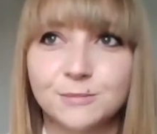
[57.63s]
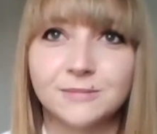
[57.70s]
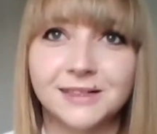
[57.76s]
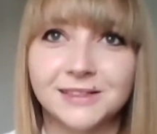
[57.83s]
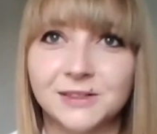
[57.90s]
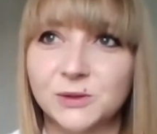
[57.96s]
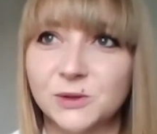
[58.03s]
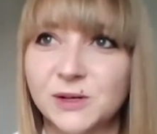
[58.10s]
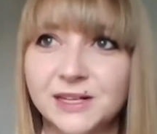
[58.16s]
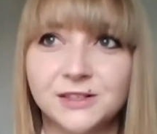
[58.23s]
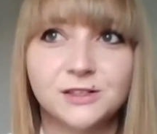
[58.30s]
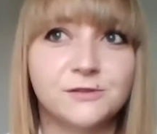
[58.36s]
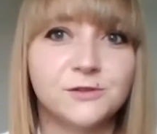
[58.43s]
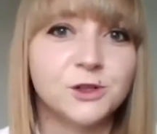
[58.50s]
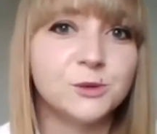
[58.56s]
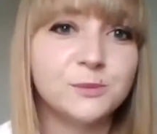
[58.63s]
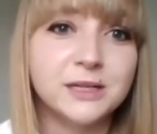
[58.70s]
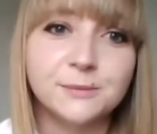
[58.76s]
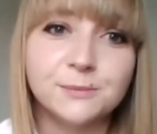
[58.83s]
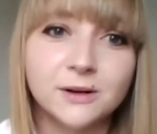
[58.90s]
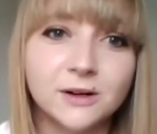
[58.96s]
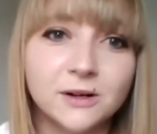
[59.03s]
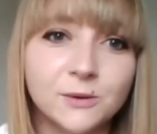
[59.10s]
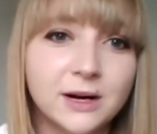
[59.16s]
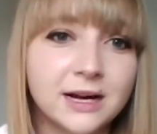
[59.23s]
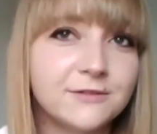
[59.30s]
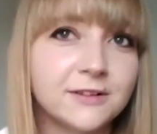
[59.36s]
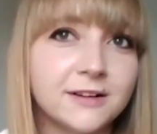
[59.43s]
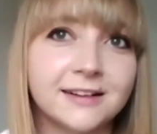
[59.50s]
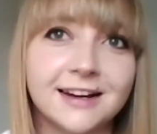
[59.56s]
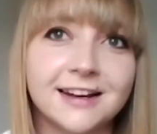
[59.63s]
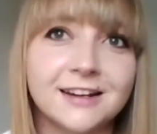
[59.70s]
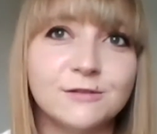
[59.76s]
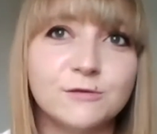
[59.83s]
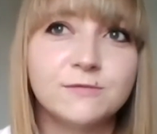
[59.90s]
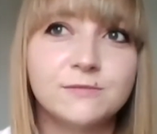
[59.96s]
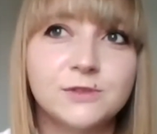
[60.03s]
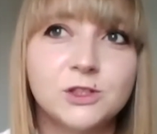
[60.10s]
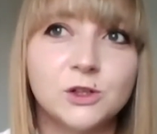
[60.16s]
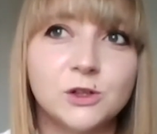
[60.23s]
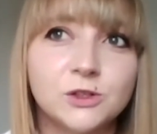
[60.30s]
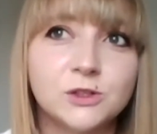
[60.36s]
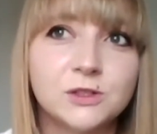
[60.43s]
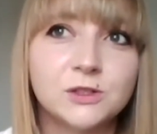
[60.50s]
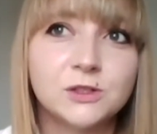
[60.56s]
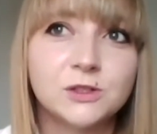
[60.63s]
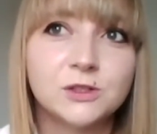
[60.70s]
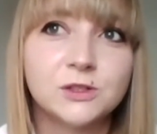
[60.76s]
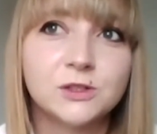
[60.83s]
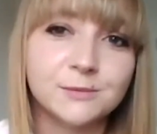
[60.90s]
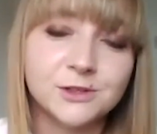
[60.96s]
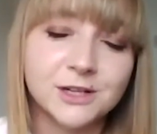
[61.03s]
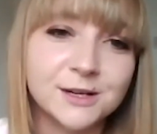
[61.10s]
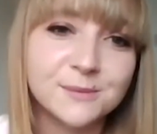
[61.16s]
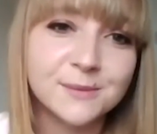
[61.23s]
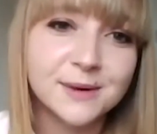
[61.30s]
I don't know, interview people, whatever kind of suits the point I'm